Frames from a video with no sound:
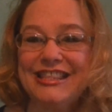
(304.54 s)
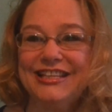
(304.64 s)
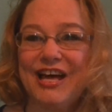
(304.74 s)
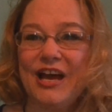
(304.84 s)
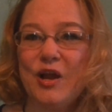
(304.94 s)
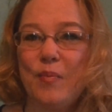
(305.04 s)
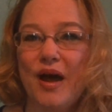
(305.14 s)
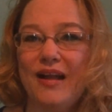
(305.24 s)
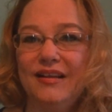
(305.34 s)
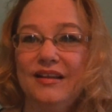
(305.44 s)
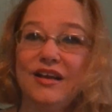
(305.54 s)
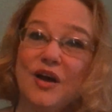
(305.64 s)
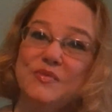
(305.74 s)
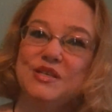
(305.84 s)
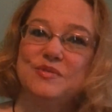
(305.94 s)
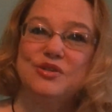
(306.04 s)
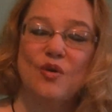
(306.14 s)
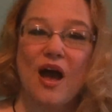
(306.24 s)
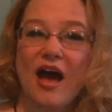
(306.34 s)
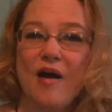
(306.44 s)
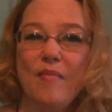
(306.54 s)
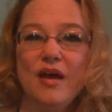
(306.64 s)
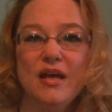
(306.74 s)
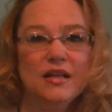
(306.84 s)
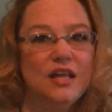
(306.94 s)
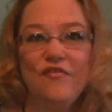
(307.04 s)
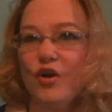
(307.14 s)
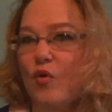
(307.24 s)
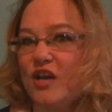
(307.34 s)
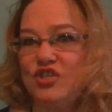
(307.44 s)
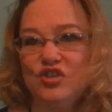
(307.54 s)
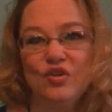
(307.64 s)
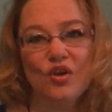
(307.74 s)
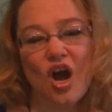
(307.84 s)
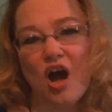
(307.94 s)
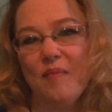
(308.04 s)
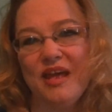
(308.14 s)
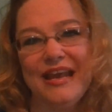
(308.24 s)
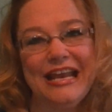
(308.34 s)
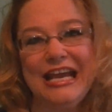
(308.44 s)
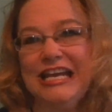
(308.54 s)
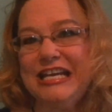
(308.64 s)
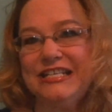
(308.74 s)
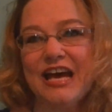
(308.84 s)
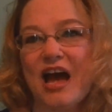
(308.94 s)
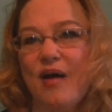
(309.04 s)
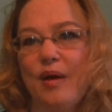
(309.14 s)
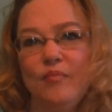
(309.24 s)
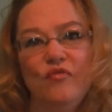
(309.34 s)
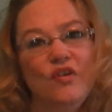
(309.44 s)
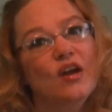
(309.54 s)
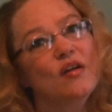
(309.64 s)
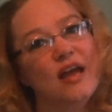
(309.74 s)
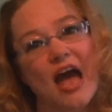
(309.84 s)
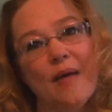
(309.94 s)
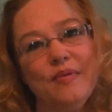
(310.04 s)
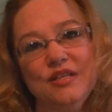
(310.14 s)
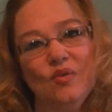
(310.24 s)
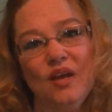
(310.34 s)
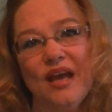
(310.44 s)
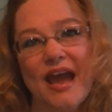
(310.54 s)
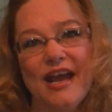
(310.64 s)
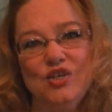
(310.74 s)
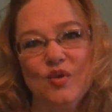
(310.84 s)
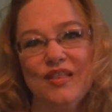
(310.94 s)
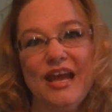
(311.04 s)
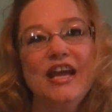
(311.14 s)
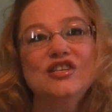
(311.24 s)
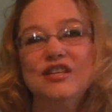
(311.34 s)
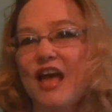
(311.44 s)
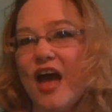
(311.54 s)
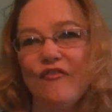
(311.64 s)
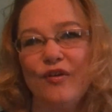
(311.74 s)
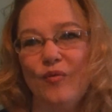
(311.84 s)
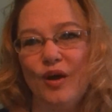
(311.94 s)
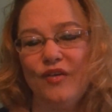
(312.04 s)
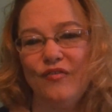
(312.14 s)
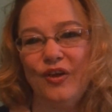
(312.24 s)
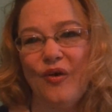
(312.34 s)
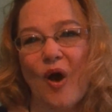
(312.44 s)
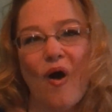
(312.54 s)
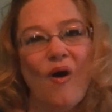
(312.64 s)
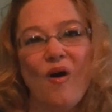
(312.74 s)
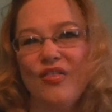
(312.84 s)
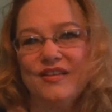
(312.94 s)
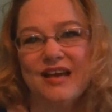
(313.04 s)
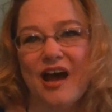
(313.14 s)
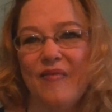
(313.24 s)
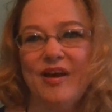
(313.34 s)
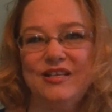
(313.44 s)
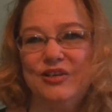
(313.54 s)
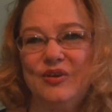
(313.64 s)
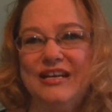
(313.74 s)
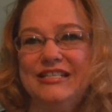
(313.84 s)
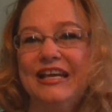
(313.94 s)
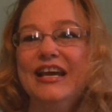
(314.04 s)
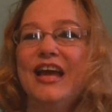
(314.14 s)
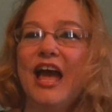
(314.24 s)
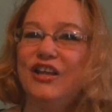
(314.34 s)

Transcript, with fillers: the like button, come subscribe, leave a question or comment at any time. I'm very happy to engage with each and every one of you all the time I do it. And